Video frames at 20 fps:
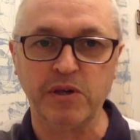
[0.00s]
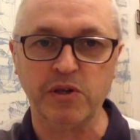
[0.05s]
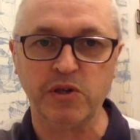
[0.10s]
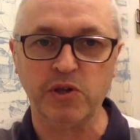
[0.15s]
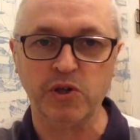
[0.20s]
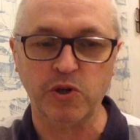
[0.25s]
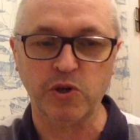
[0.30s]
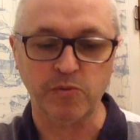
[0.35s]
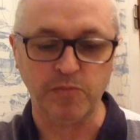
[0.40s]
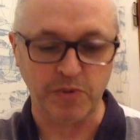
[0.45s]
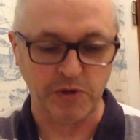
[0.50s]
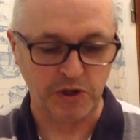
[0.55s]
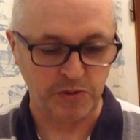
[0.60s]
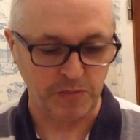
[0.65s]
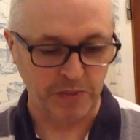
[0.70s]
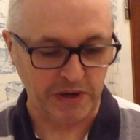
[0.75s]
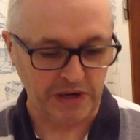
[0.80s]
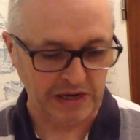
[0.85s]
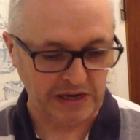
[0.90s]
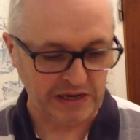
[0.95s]
Super
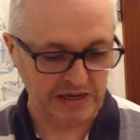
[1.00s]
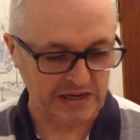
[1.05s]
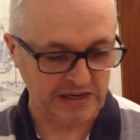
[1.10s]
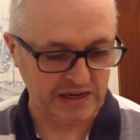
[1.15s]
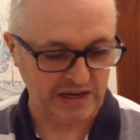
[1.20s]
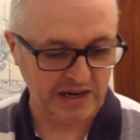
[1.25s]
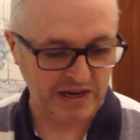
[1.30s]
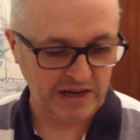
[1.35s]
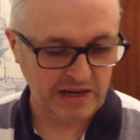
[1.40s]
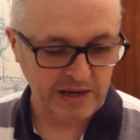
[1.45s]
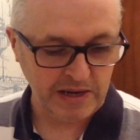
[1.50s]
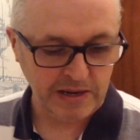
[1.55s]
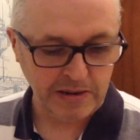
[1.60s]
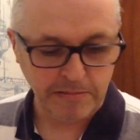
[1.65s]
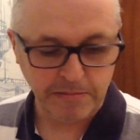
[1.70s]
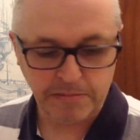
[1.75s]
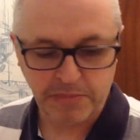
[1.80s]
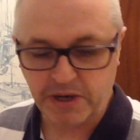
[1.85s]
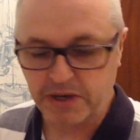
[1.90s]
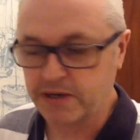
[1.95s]
Speed,
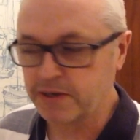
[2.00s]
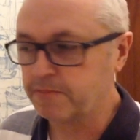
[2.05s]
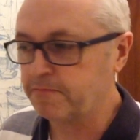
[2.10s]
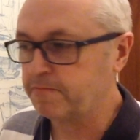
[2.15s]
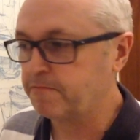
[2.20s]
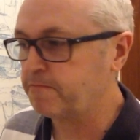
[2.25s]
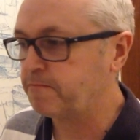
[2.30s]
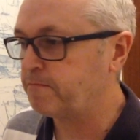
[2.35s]
but